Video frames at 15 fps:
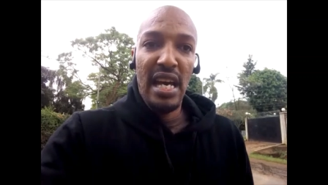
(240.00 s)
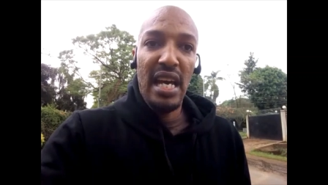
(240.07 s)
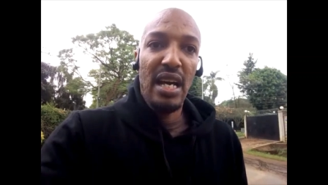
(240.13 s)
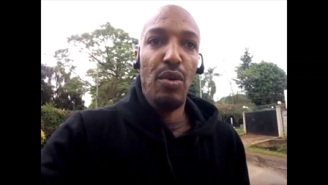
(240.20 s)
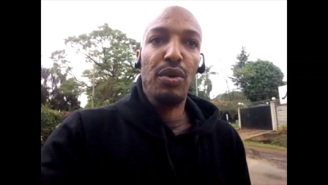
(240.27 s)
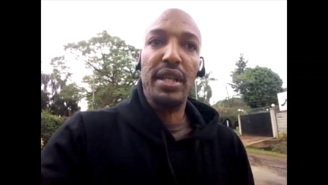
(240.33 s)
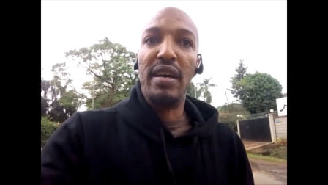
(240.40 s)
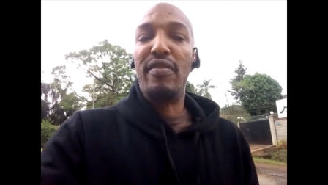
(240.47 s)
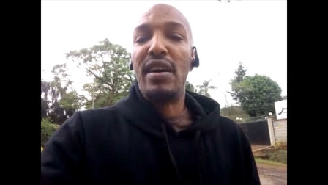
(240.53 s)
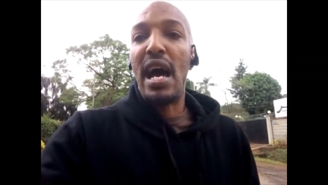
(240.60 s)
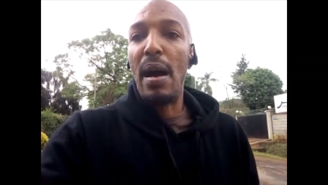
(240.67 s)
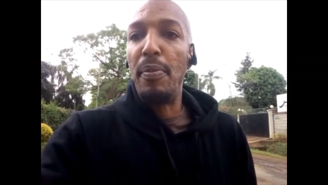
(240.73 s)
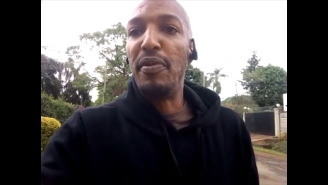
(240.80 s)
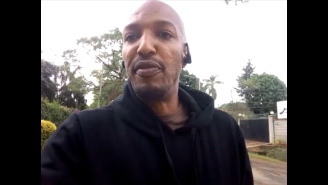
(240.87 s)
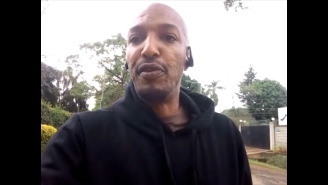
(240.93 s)
it will never
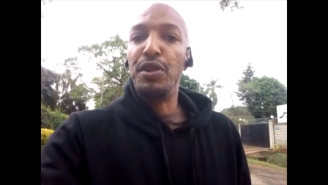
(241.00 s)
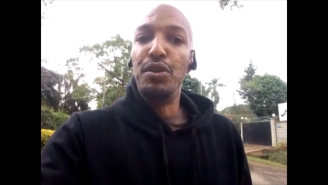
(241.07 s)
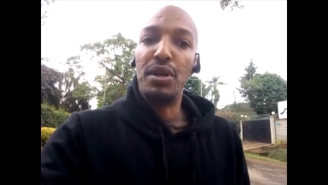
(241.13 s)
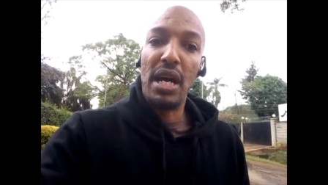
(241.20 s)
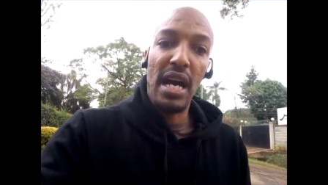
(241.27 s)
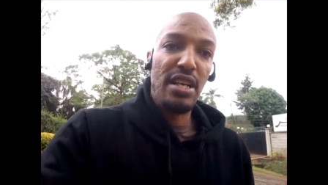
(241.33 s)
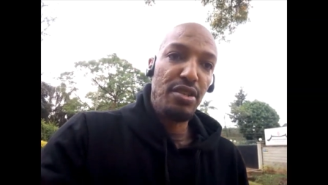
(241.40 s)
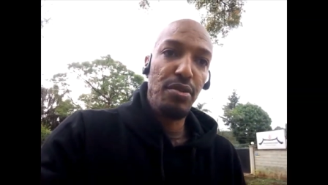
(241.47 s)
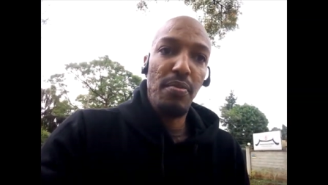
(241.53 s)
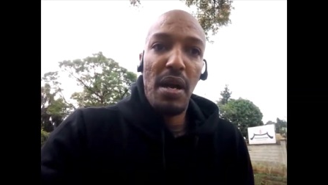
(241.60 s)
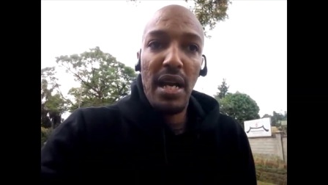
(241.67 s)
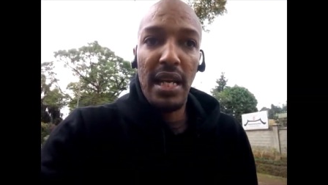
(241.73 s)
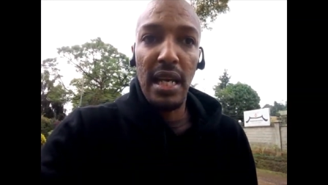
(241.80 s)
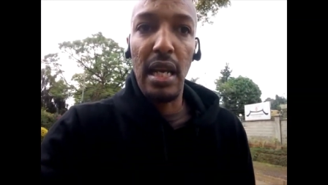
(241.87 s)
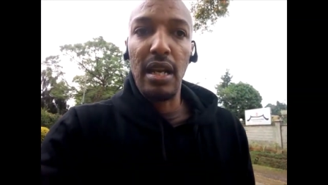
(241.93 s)
happen for you guys. You
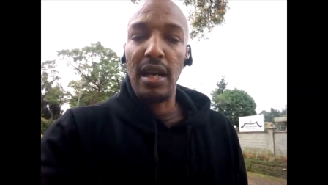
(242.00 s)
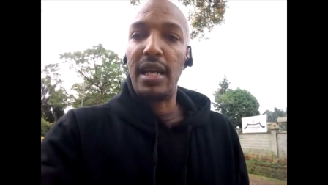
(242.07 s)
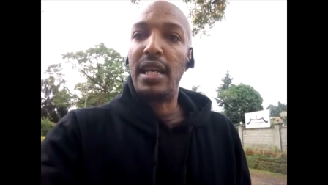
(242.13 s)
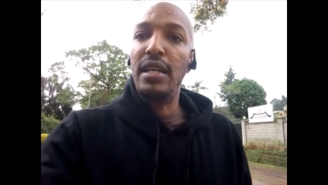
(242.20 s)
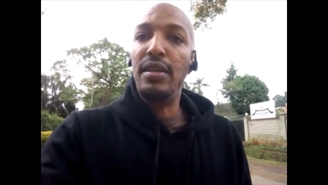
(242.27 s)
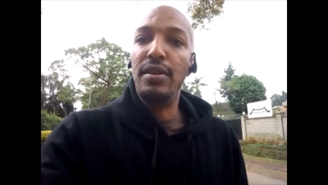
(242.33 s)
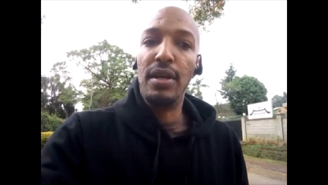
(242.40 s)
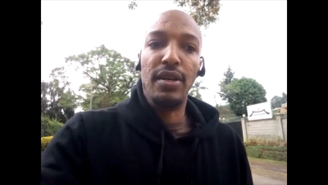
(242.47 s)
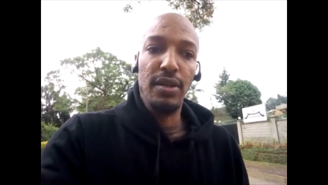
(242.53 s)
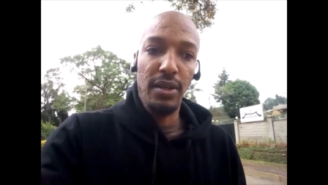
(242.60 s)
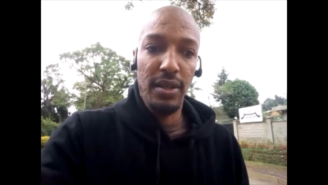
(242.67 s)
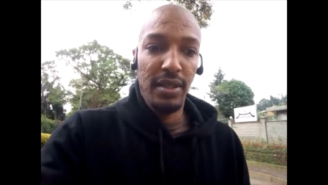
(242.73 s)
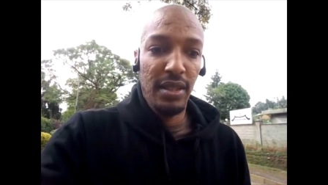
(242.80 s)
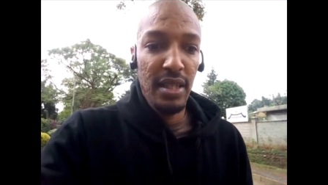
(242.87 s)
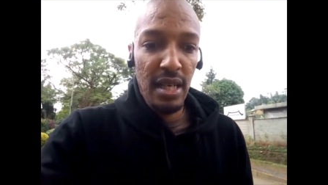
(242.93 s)
might get lucky, you know,
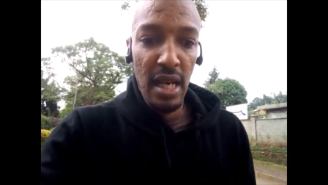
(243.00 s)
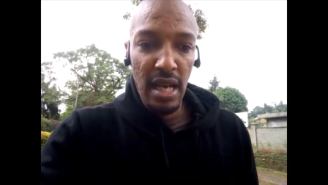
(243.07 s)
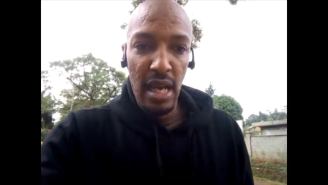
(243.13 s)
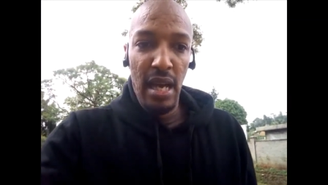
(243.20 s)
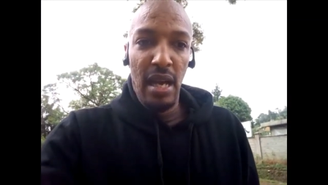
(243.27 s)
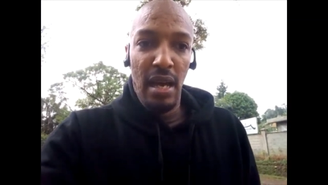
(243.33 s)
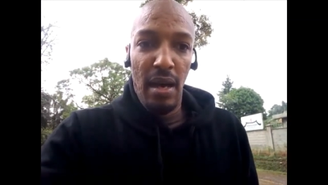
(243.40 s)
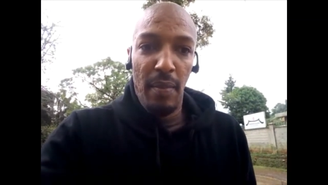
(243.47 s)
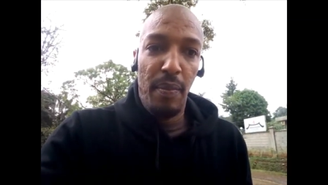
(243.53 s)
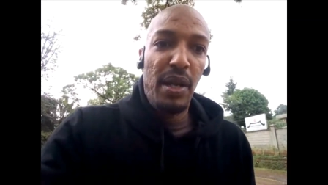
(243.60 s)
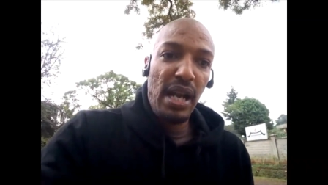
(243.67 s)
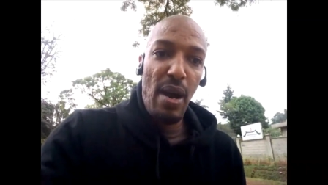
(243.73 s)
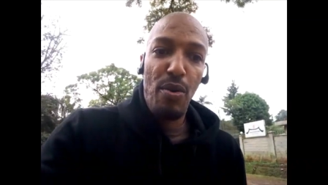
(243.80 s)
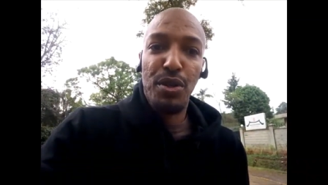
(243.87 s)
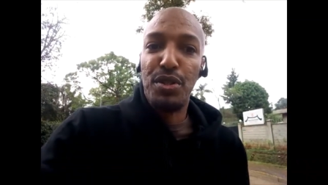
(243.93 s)
but
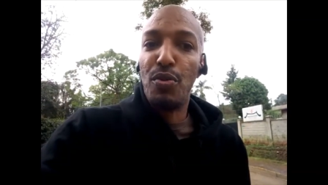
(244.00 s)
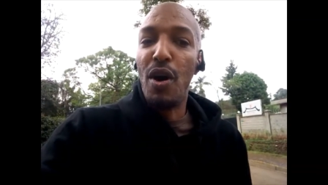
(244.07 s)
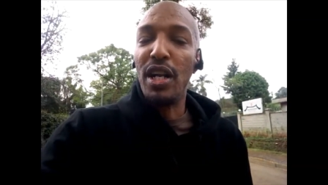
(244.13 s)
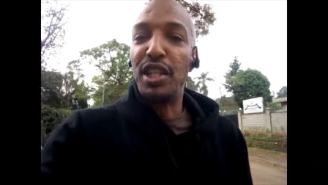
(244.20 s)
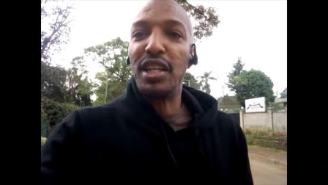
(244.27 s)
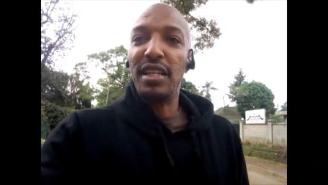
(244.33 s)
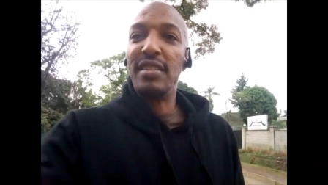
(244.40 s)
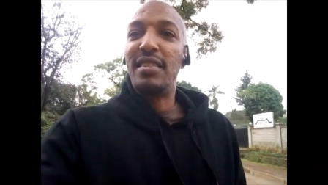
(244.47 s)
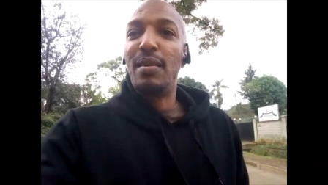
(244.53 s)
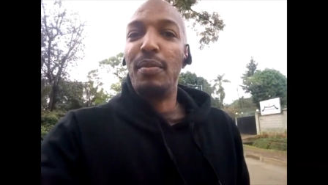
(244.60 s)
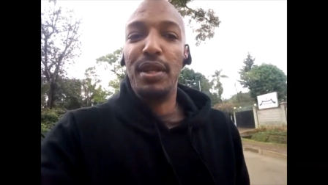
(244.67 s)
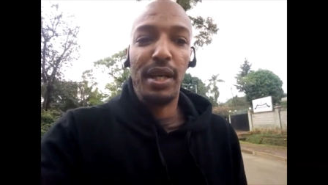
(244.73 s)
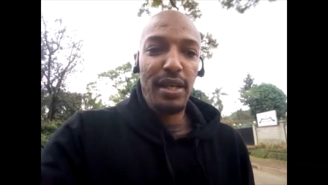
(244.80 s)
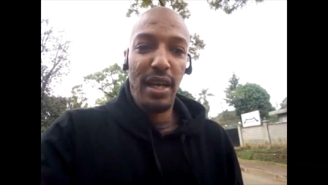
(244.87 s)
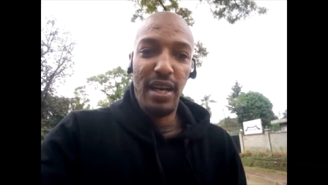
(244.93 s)
I was watching some of
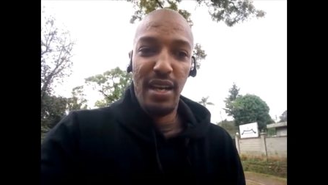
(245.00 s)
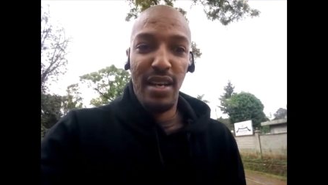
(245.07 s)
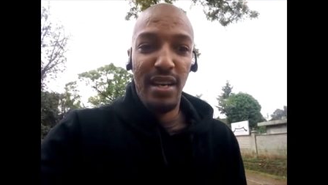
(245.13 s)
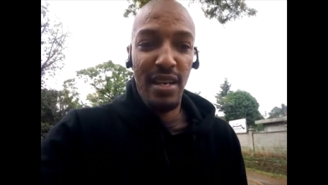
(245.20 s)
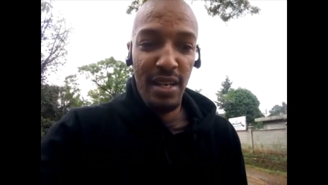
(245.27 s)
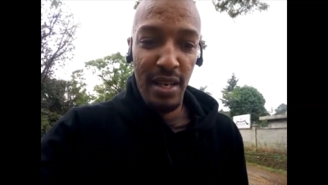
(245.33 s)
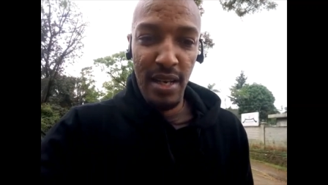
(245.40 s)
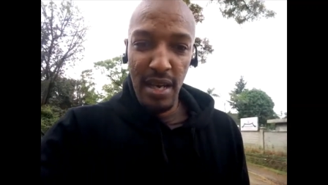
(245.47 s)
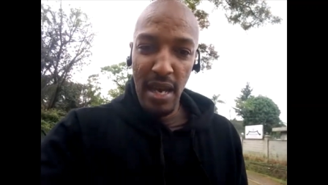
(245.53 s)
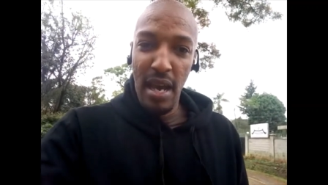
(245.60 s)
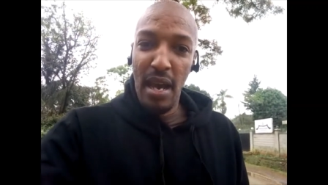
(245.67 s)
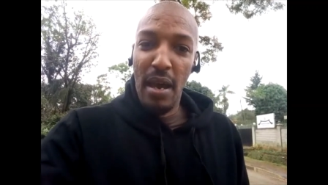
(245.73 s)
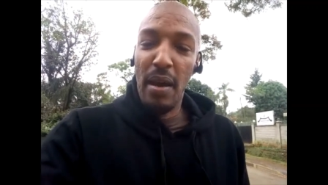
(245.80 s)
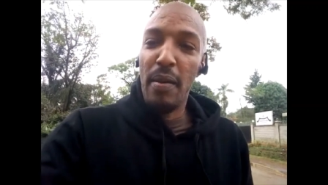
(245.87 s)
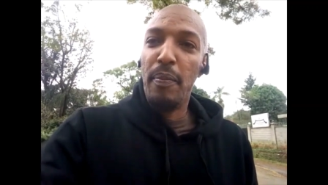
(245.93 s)
the
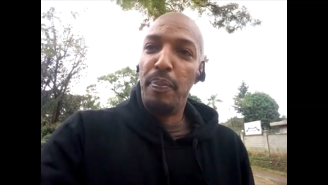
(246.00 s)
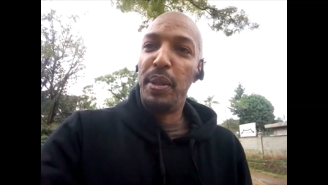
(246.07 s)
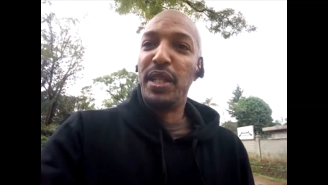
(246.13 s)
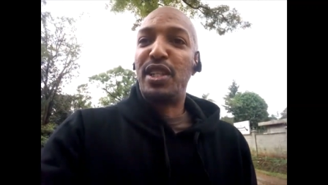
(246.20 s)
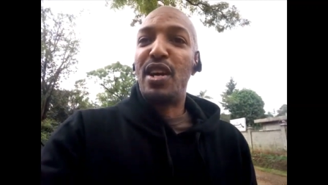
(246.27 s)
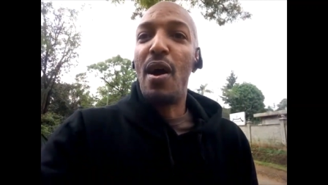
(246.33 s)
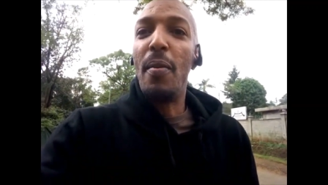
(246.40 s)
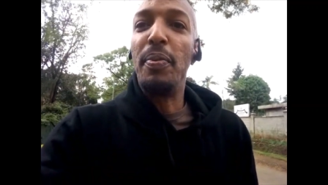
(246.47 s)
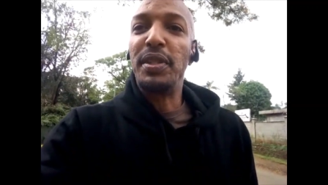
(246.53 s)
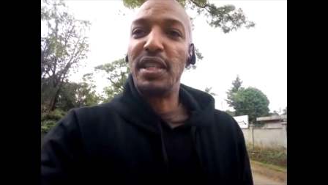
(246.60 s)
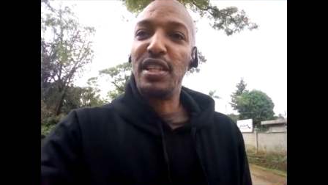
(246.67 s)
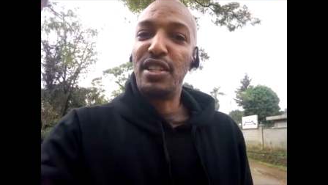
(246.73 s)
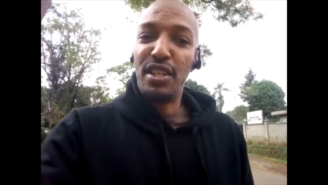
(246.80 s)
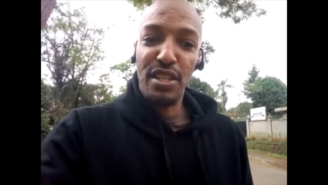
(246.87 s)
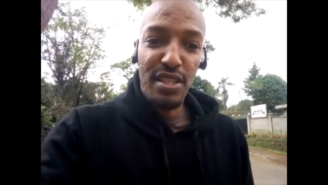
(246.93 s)
pitch
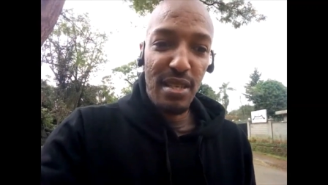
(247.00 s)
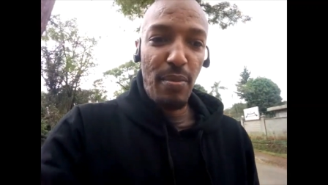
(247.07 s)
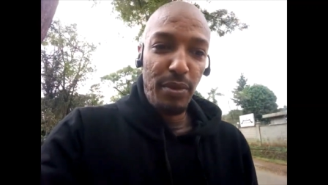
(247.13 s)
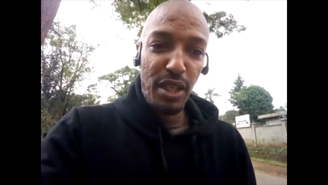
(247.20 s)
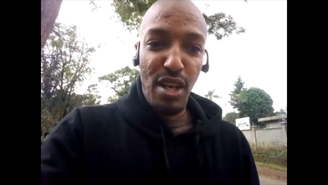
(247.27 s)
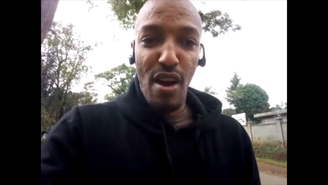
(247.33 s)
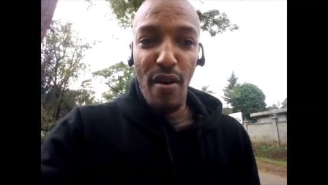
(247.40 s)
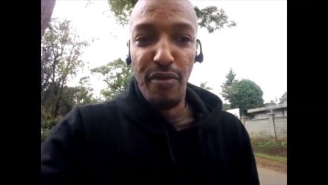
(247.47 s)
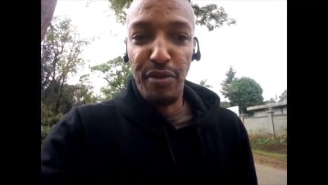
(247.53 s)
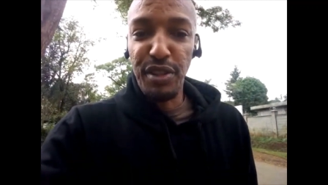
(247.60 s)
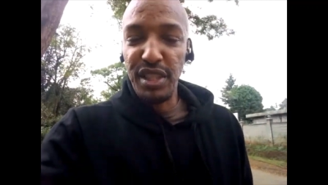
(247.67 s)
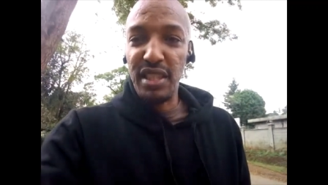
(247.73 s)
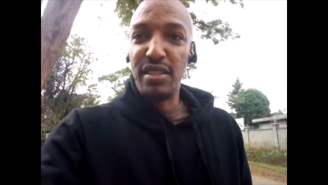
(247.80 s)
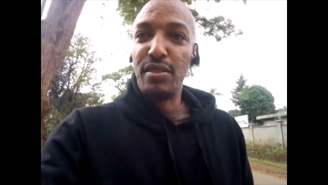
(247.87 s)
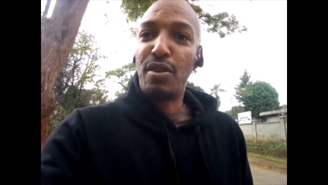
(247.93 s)
competition at some of the
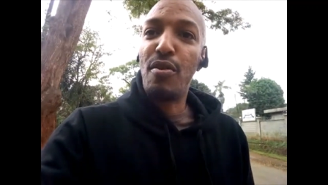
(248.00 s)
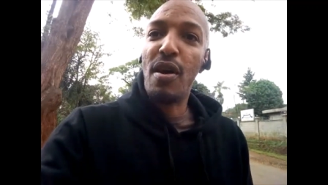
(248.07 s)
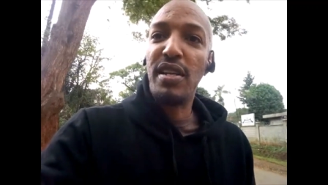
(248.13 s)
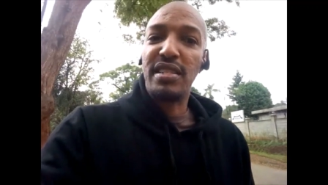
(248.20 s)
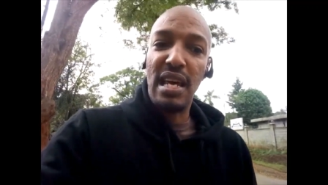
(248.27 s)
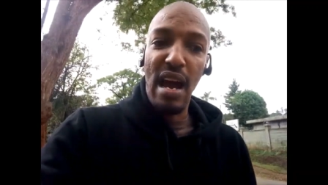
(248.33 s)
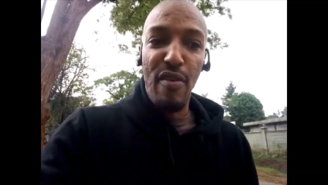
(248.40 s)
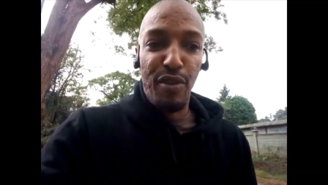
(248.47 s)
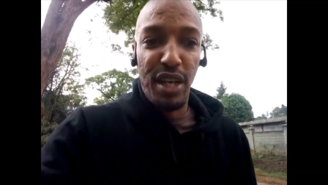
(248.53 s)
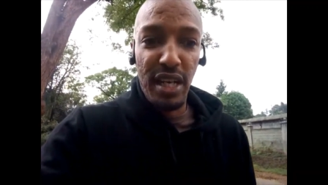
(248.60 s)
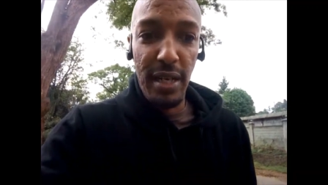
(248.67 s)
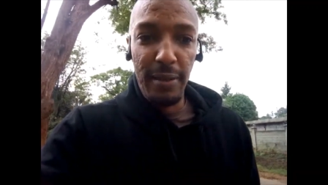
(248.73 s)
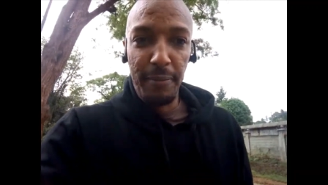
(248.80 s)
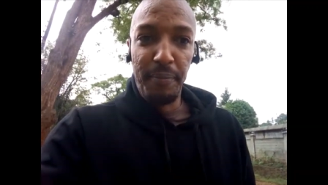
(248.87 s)
conferences across Africa,